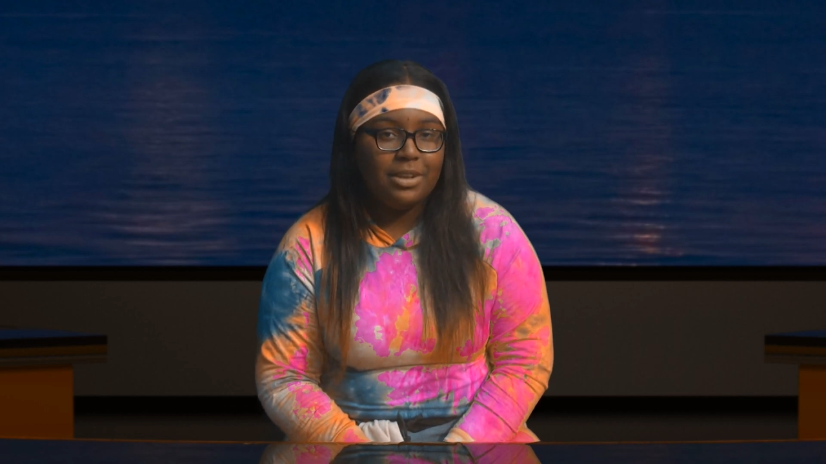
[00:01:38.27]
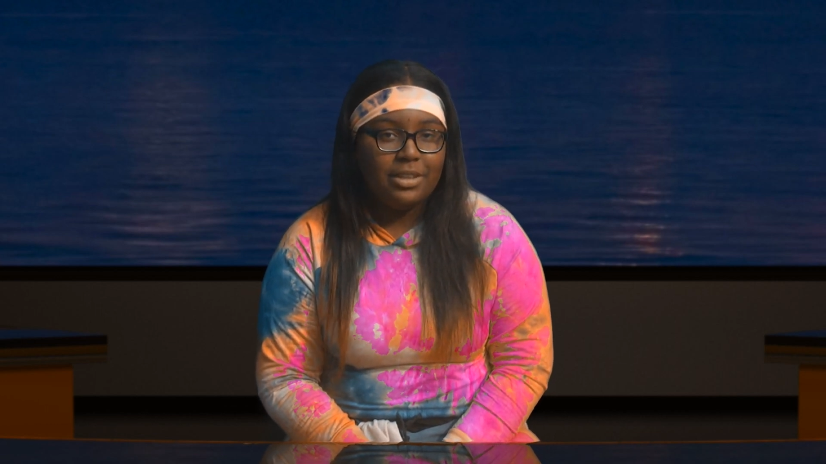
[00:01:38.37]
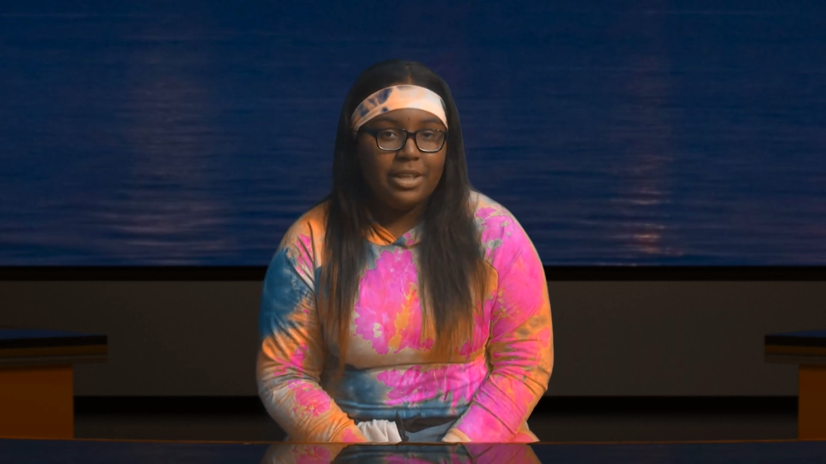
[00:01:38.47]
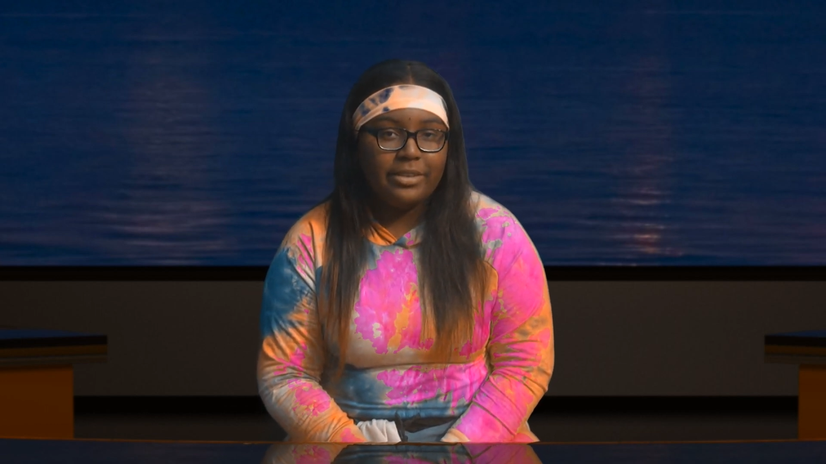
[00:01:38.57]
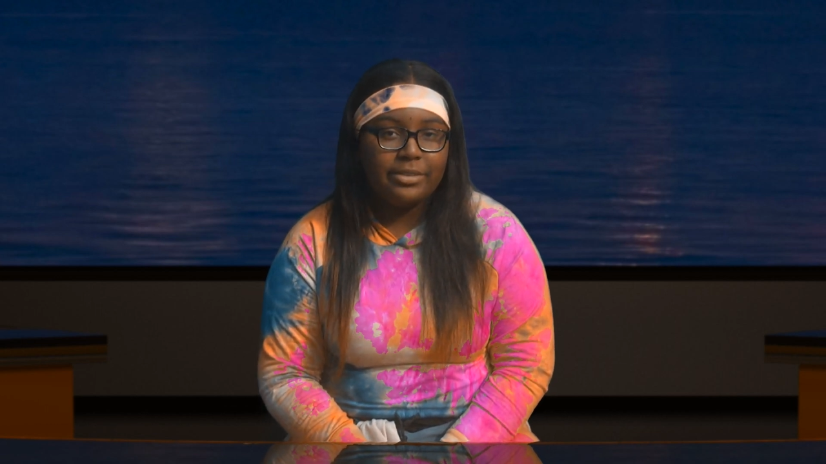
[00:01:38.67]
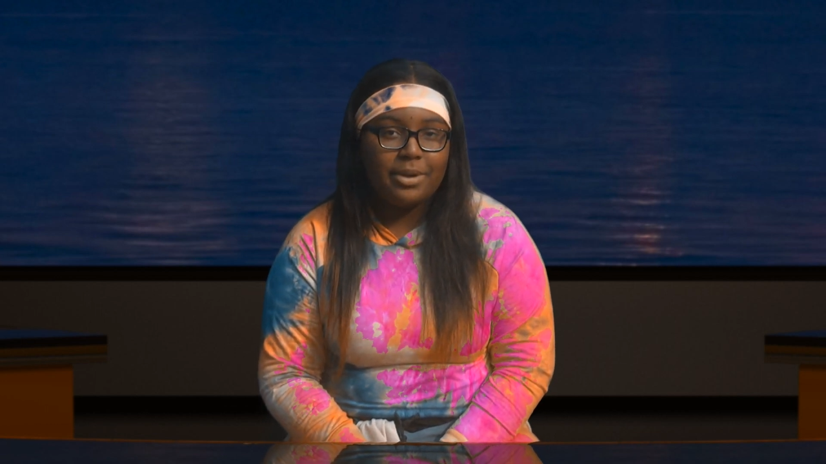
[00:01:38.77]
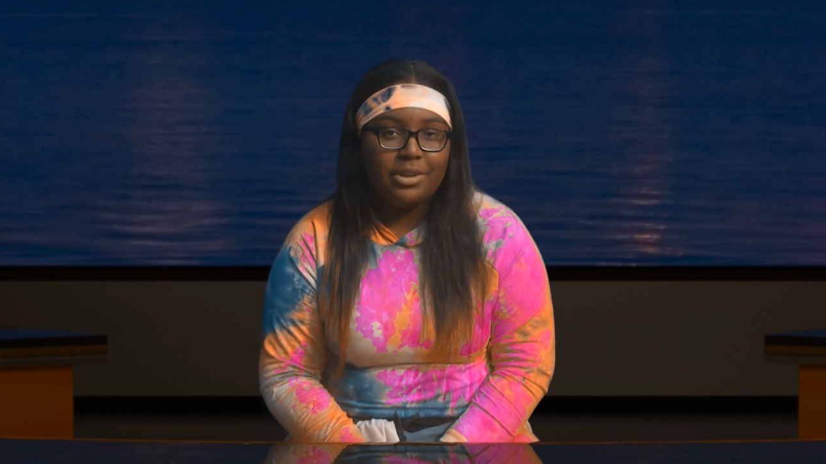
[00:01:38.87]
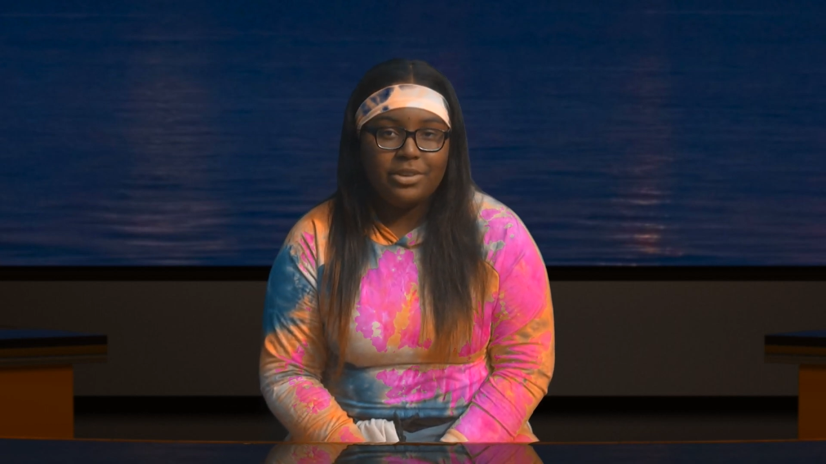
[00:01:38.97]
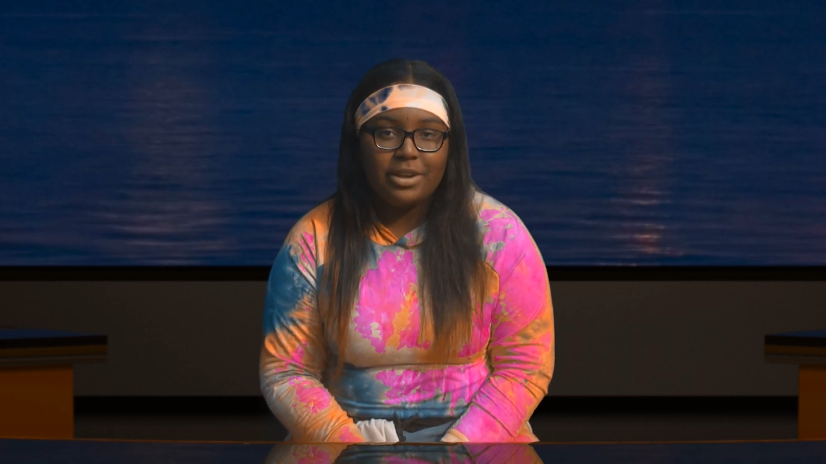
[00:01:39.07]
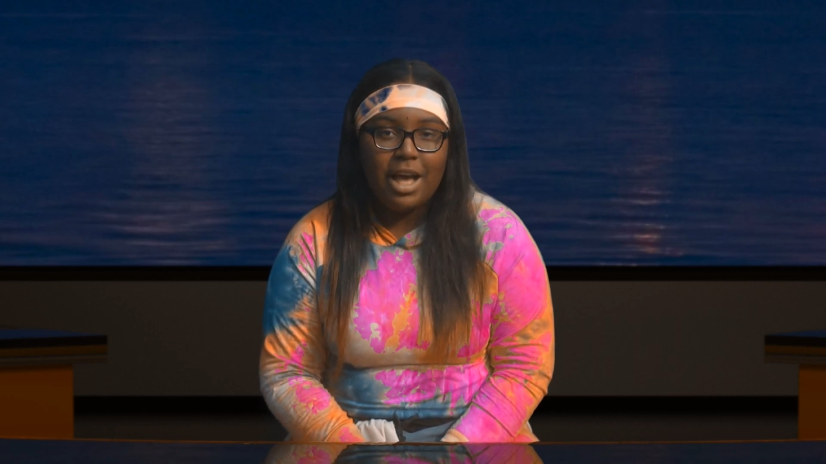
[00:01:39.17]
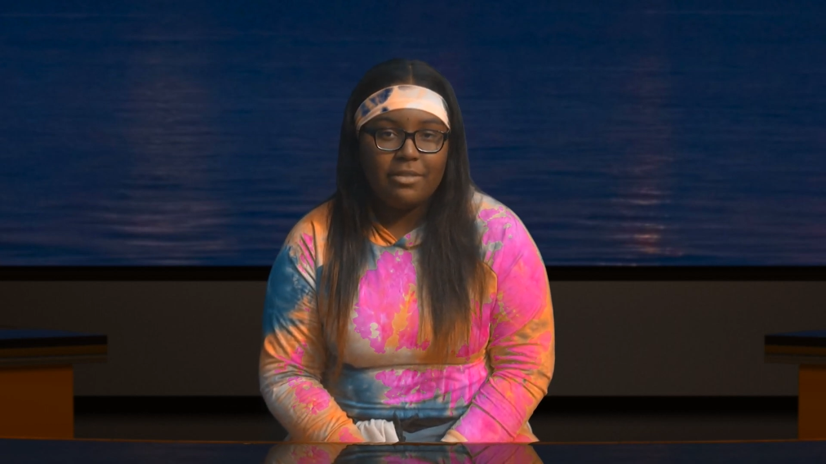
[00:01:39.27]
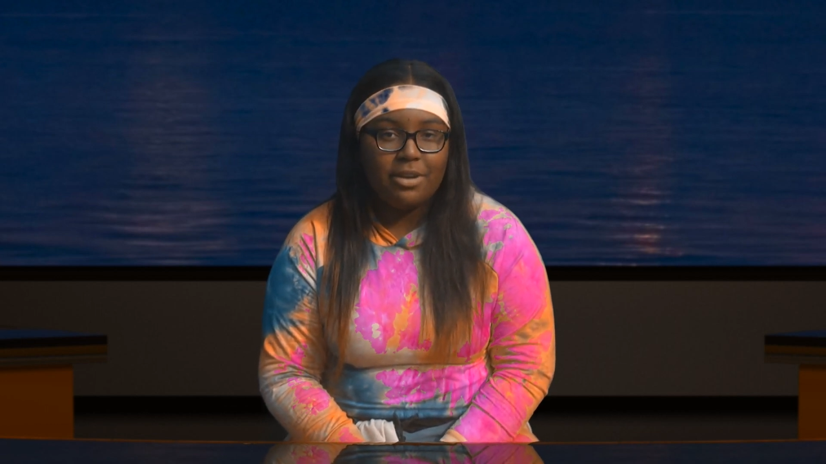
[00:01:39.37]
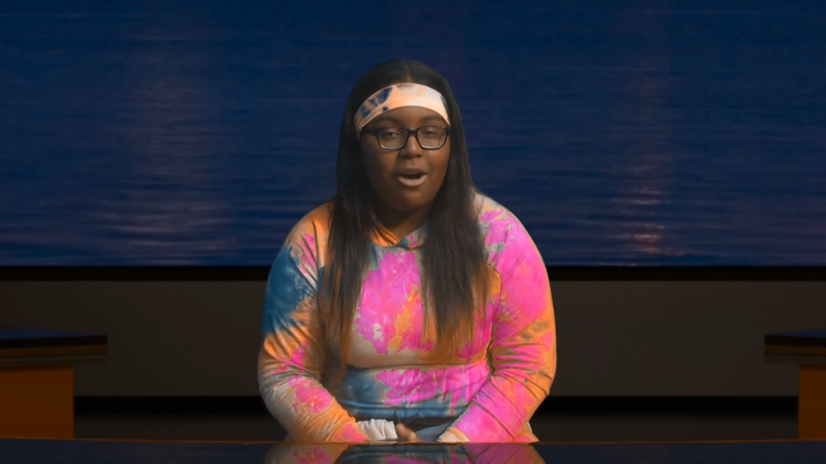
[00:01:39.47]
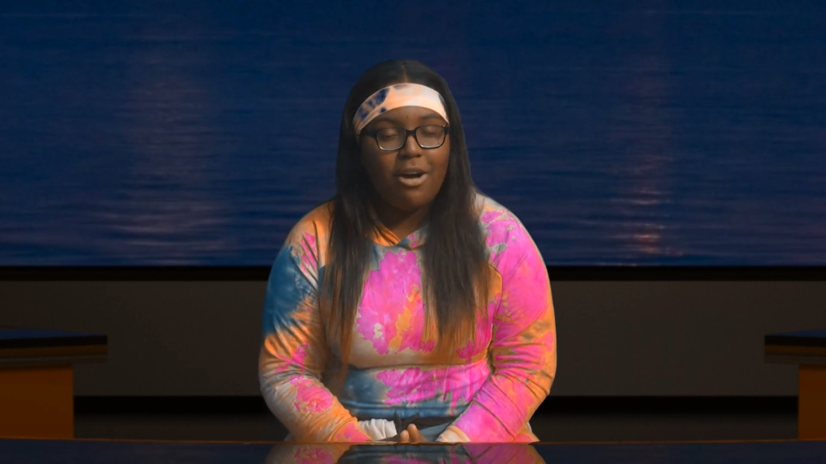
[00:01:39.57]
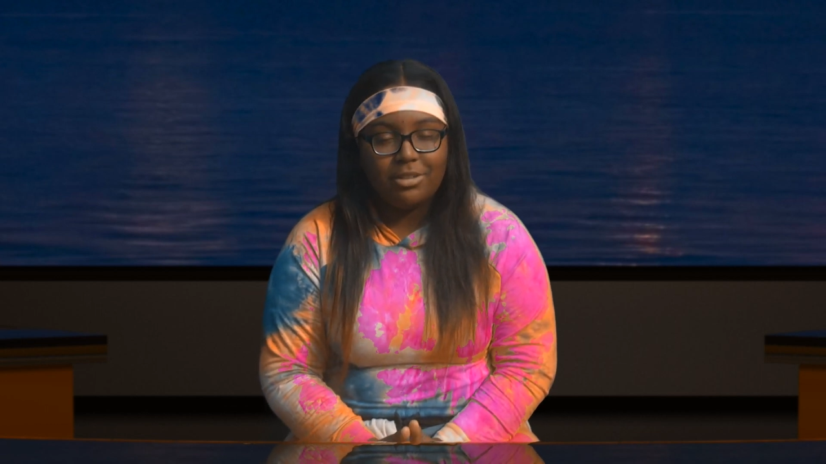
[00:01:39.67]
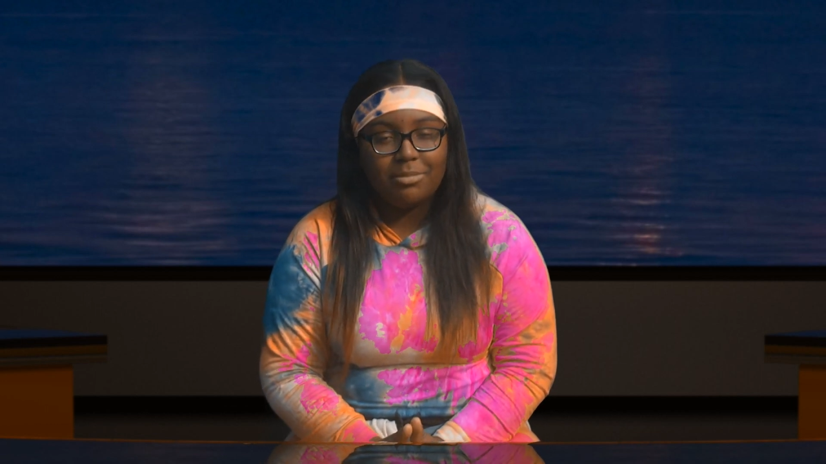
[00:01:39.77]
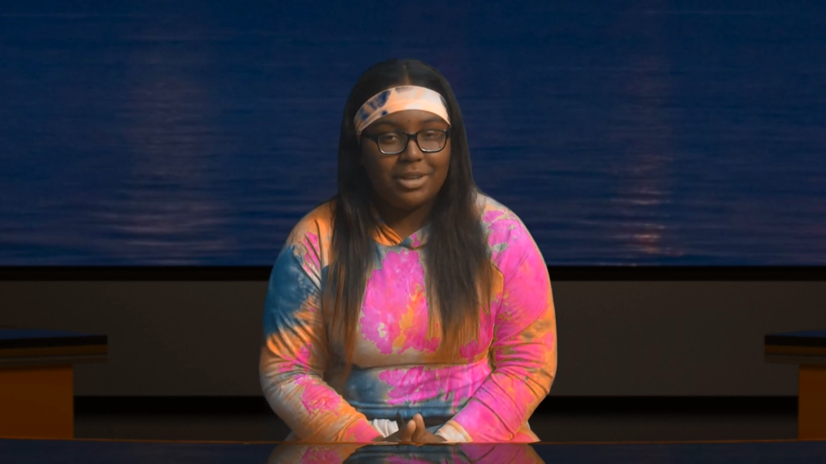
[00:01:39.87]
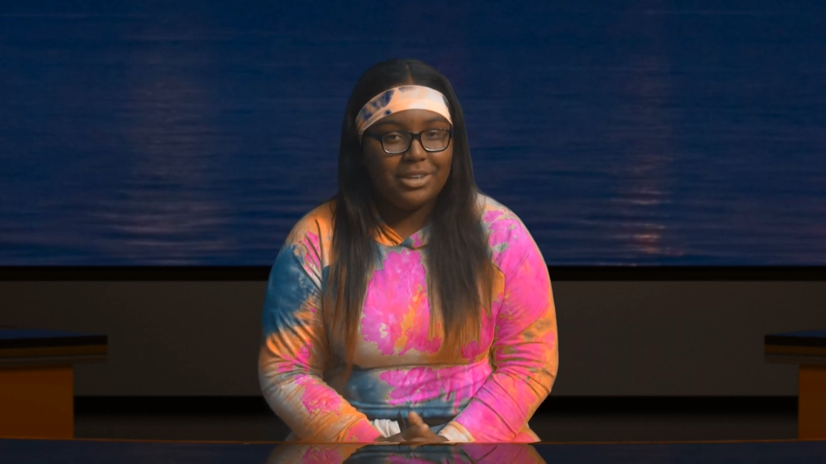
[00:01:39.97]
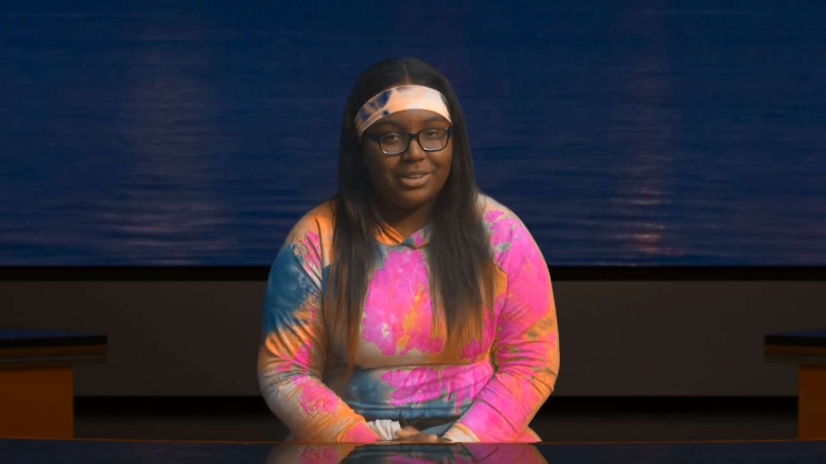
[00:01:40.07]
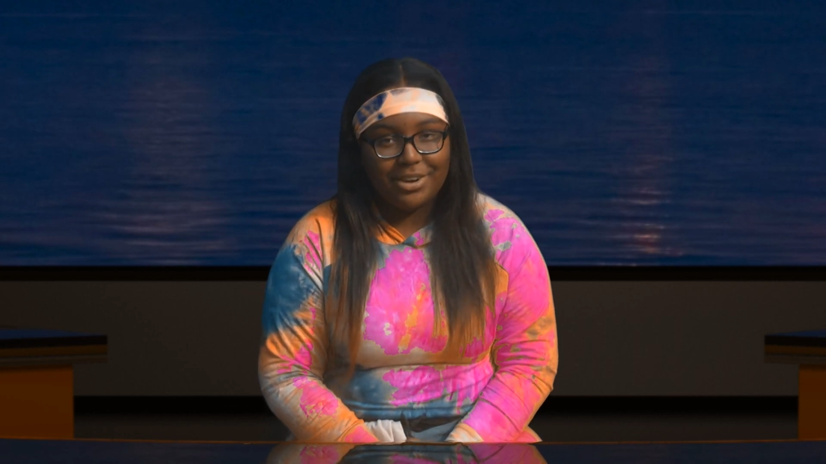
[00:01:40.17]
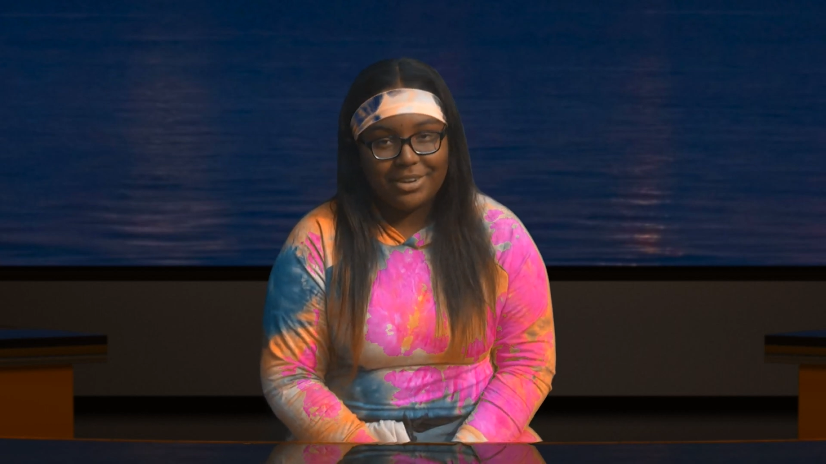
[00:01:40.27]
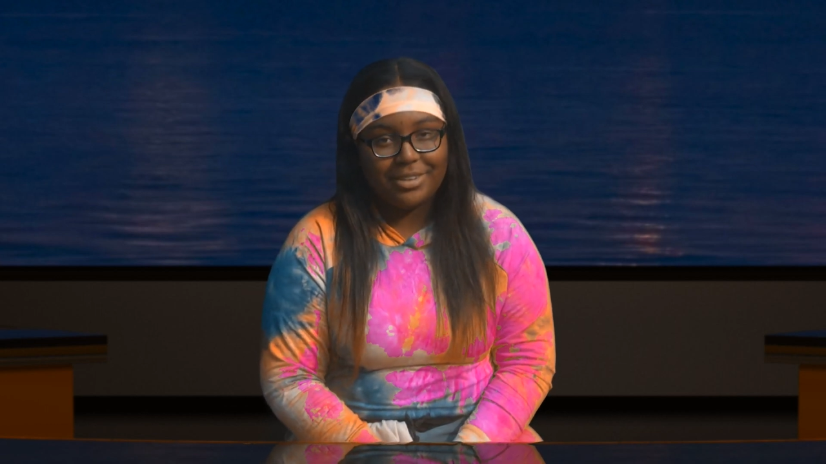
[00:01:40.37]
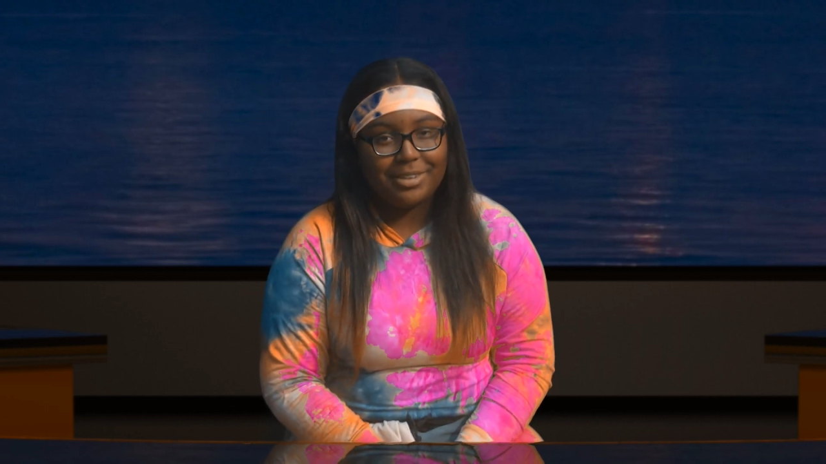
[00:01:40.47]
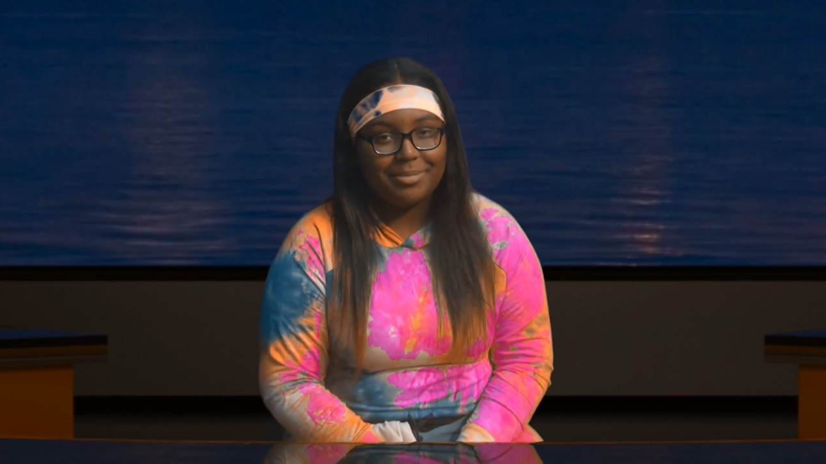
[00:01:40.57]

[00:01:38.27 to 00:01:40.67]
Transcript: Thanks for watching and have an awesome day, Sharks.